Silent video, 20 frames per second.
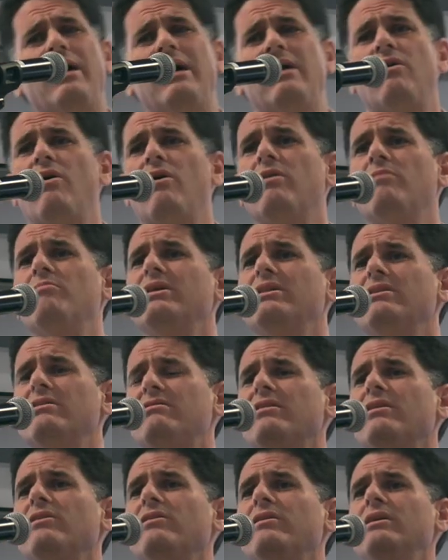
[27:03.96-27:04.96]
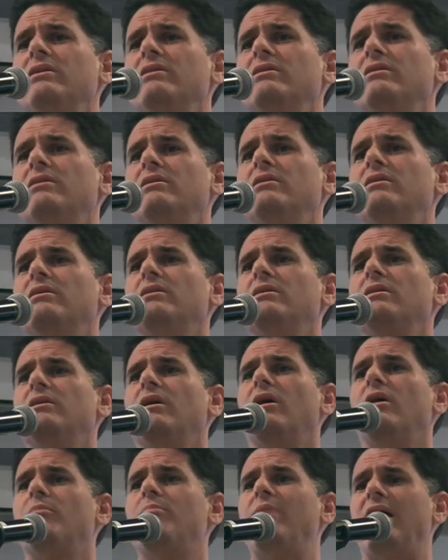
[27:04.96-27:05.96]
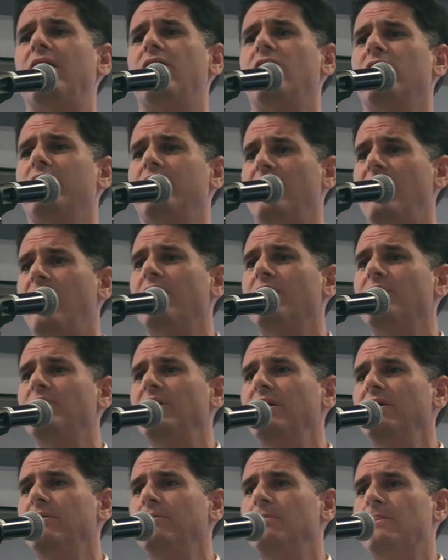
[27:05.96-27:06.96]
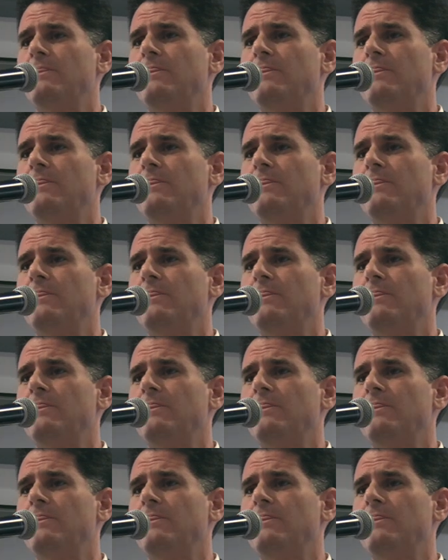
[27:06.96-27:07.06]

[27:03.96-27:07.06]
about our military, about our economy,